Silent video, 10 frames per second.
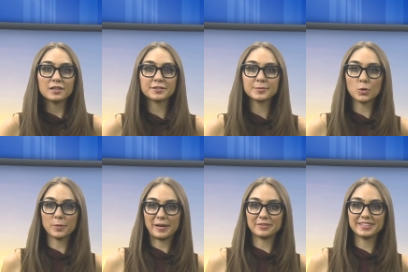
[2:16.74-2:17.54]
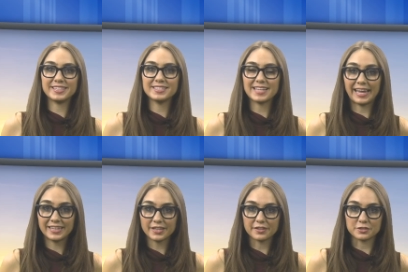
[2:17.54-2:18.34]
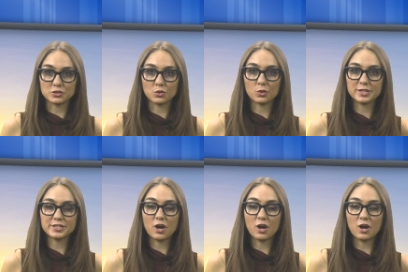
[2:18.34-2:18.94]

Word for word: Learn more about these and other stories